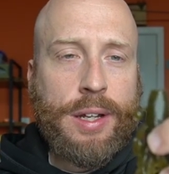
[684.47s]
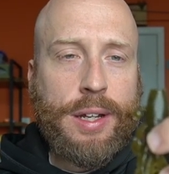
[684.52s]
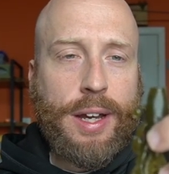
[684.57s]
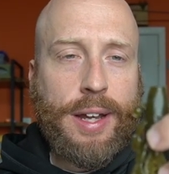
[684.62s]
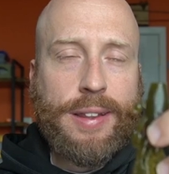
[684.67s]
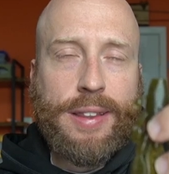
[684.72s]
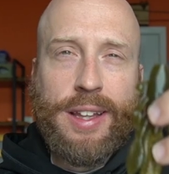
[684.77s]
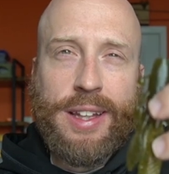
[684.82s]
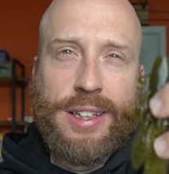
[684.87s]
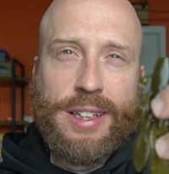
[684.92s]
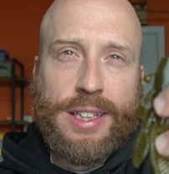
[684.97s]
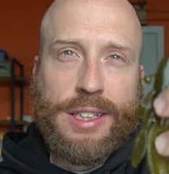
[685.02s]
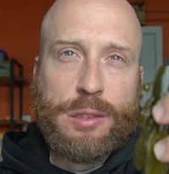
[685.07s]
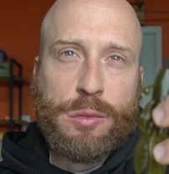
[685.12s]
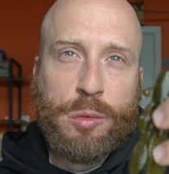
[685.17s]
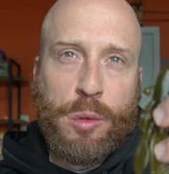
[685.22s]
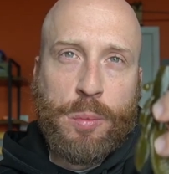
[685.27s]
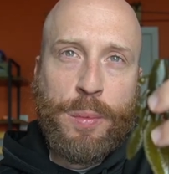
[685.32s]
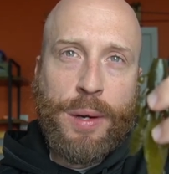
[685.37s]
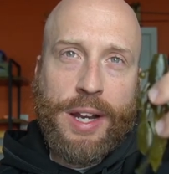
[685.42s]
I think this
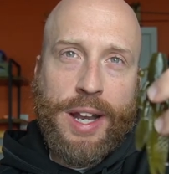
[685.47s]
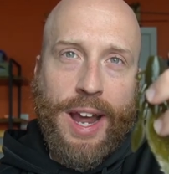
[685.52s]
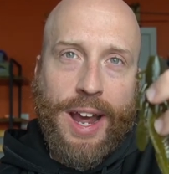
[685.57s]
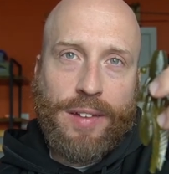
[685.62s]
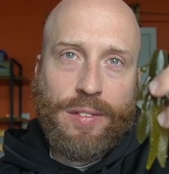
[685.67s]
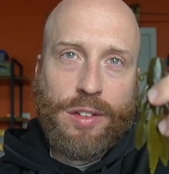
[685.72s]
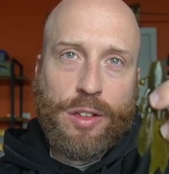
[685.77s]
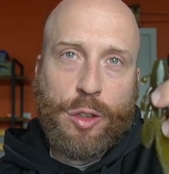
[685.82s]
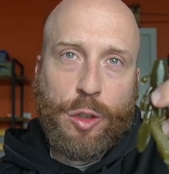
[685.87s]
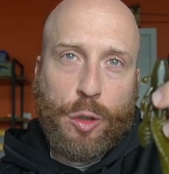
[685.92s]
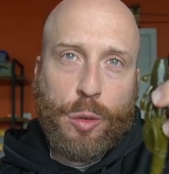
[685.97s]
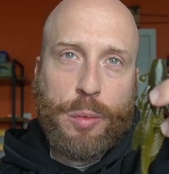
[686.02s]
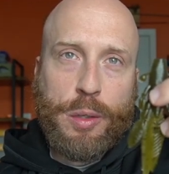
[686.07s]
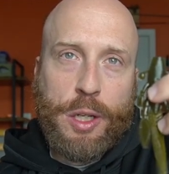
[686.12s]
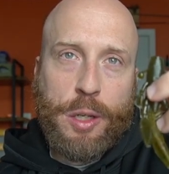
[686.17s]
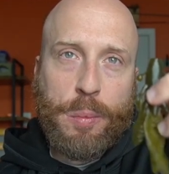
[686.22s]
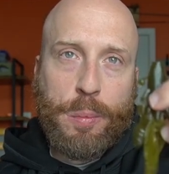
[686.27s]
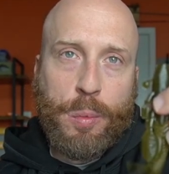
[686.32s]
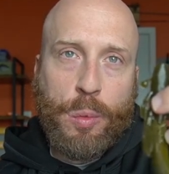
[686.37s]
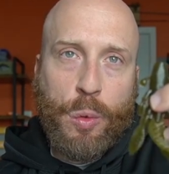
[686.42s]
one might have a little
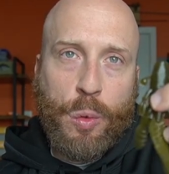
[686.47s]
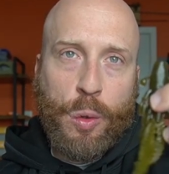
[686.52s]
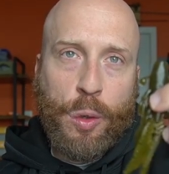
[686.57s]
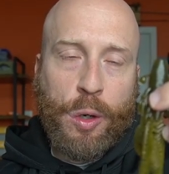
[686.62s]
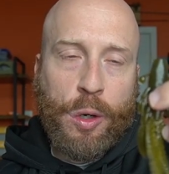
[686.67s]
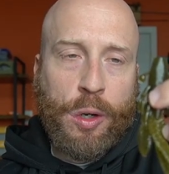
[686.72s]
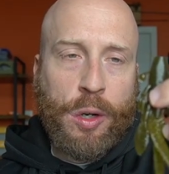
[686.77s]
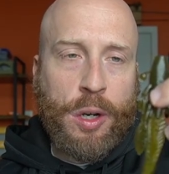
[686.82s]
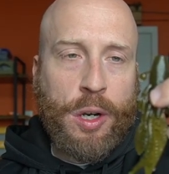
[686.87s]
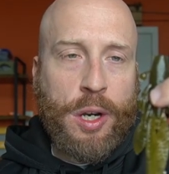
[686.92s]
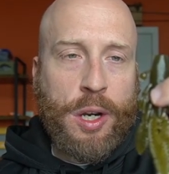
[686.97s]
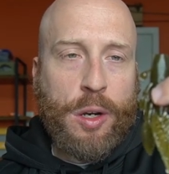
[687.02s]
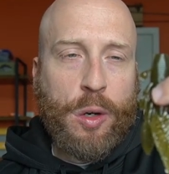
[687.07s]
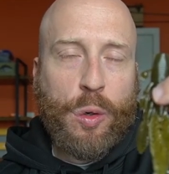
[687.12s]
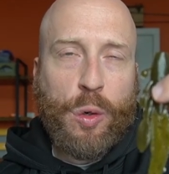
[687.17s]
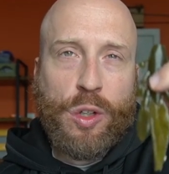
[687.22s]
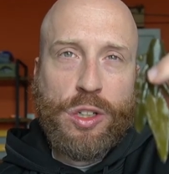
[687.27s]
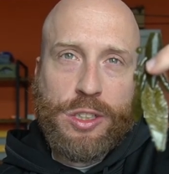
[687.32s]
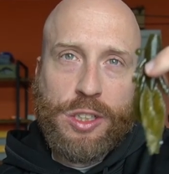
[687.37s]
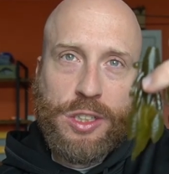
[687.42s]
bit more
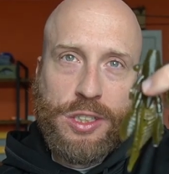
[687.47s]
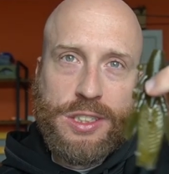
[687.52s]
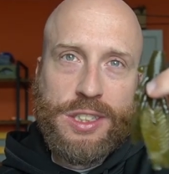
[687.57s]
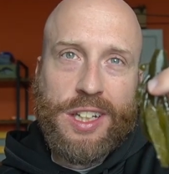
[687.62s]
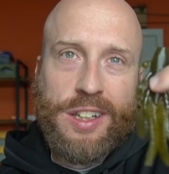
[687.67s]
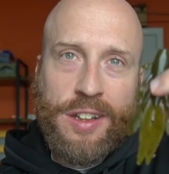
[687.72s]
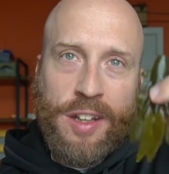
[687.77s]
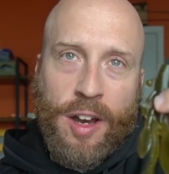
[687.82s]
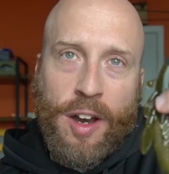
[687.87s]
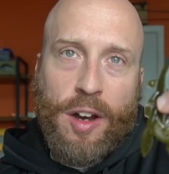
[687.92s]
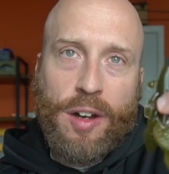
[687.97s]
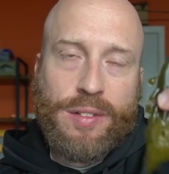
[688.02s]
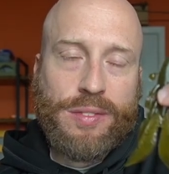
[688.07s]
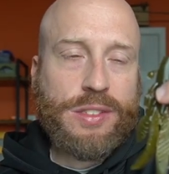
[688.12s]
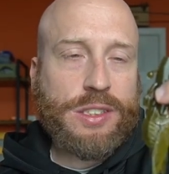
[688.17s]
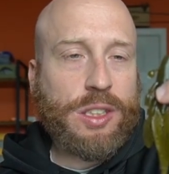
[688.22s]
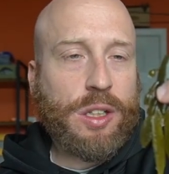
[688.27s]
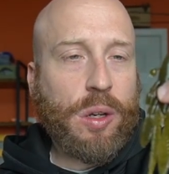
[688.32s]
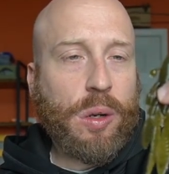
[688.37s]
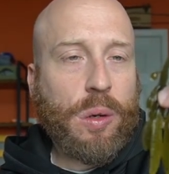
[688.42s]
or just enough.
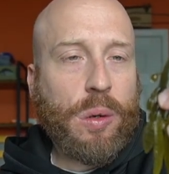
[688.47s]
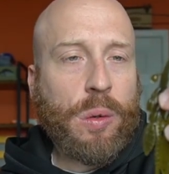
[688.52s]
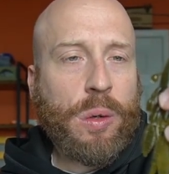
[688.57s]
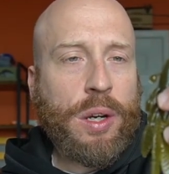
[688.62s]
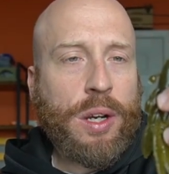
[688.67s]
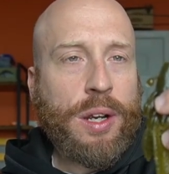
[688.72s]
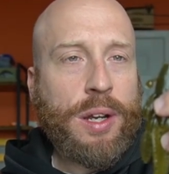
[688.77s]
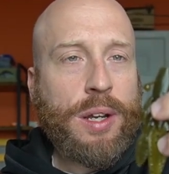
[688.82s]
So